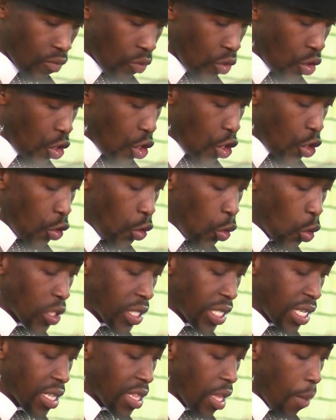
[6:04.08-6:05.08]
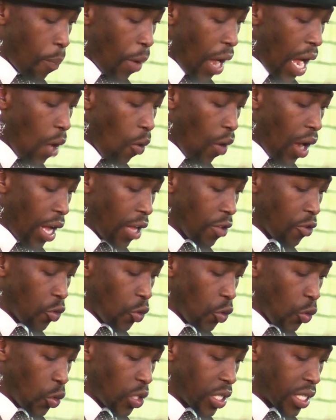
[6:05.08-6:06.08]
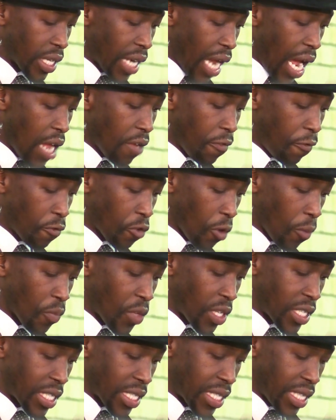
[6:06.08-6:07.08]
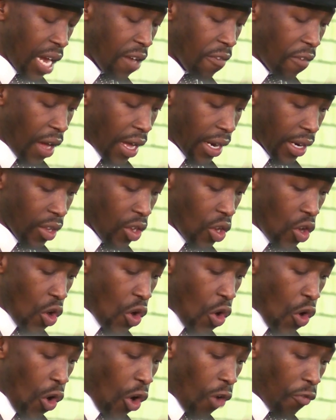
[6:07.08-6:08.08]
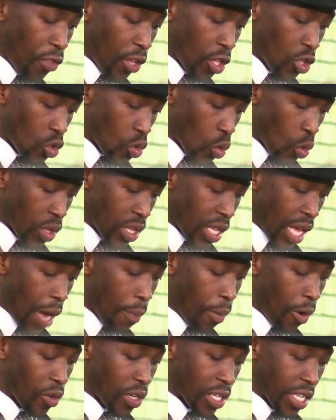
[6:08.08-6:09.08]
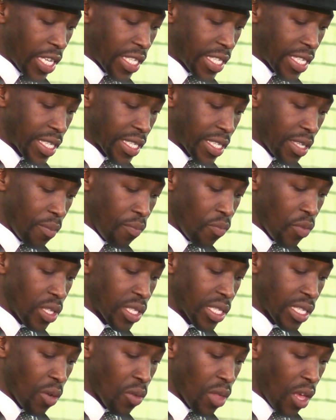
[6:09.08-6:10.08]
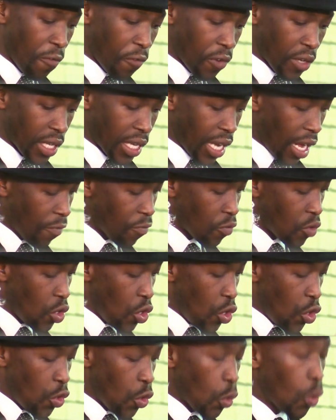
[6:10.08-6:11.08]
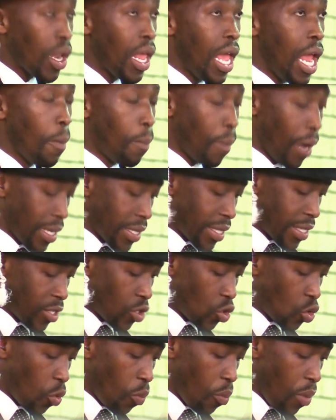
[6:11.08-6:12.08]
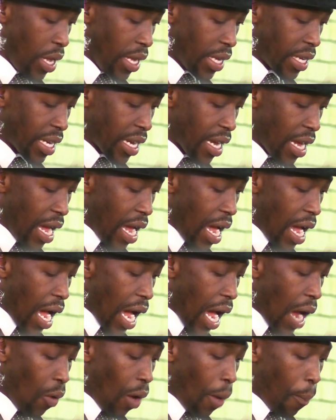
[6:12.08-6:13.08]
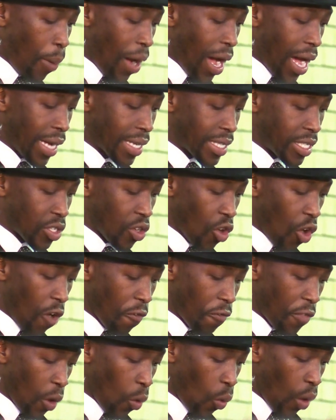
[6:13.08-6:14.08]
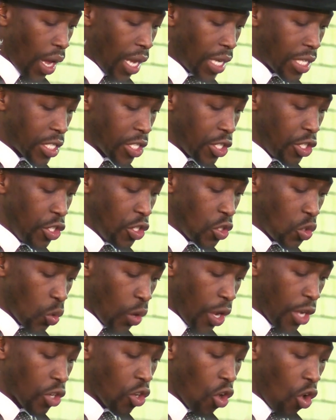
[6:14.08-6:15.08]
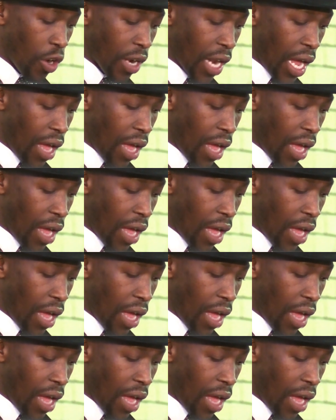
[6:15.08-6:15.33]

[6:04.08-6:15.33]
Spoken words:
Using the power you derive from the discovery of the truth about racism in South Africa, you will help us to make our part of the world into a corner